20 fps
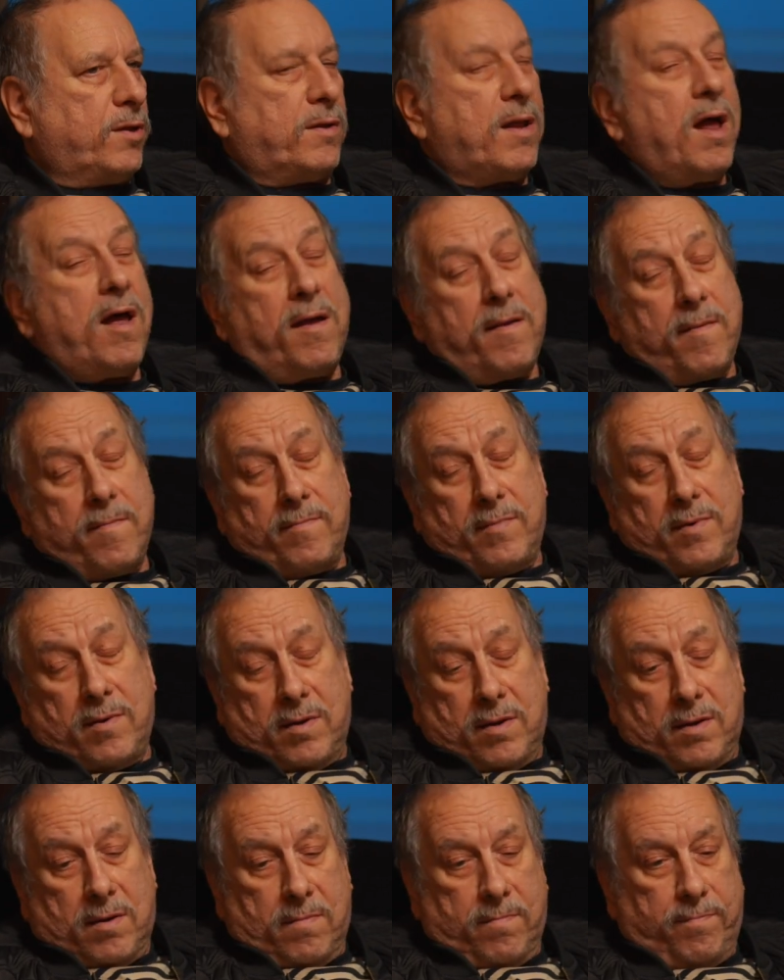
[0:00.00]
now I'm
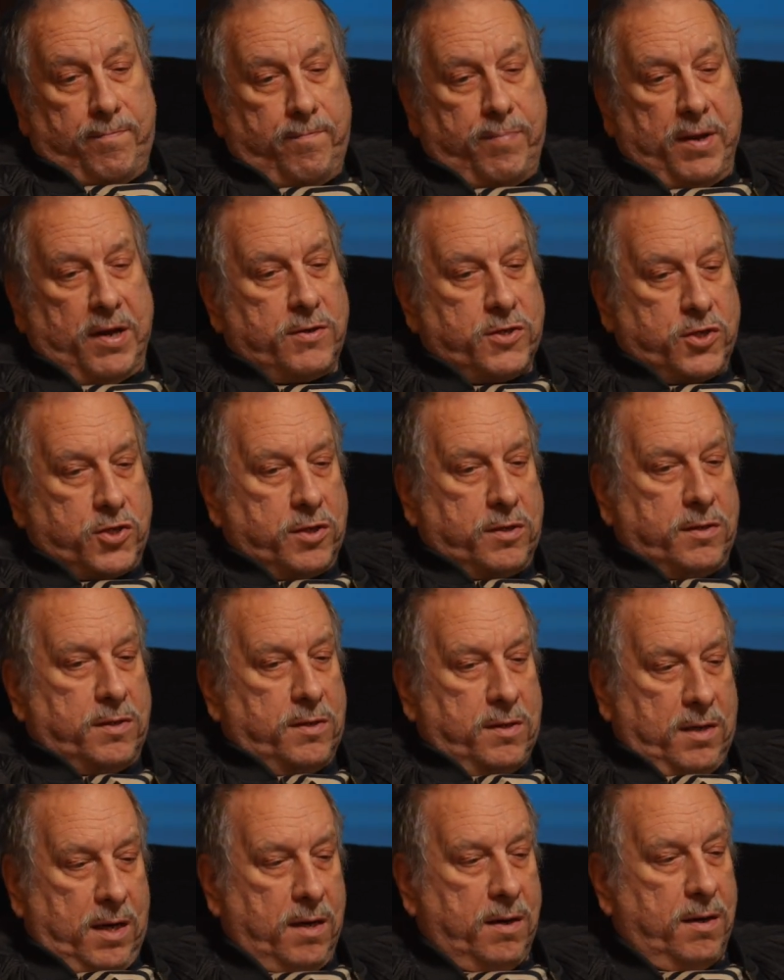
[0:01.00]
in
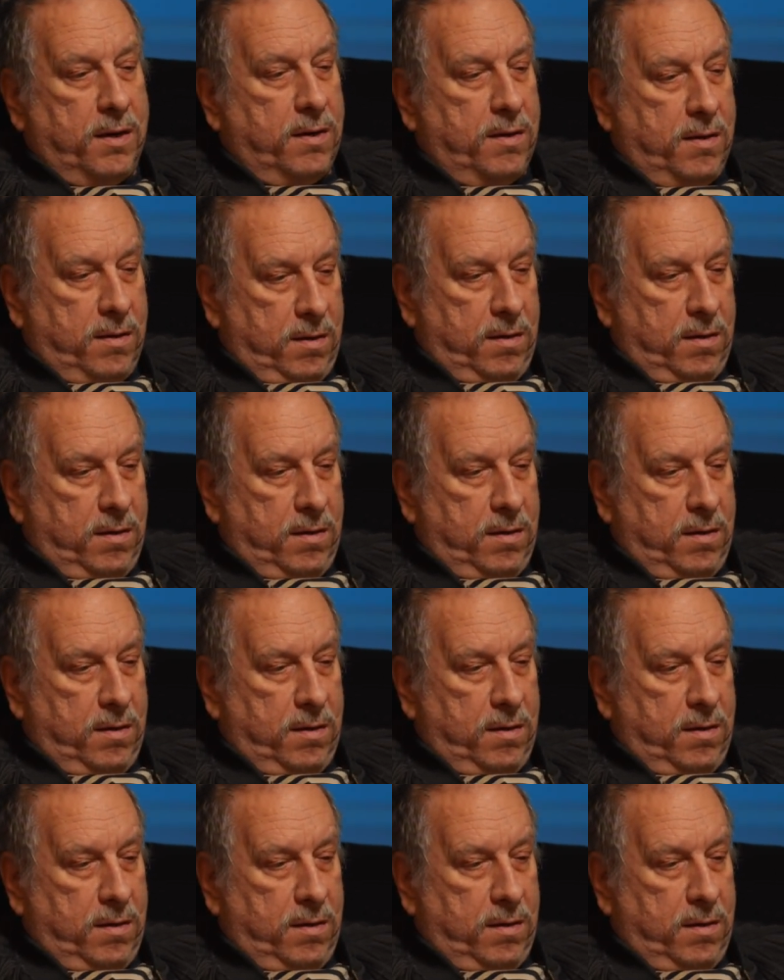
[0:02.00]
pension, and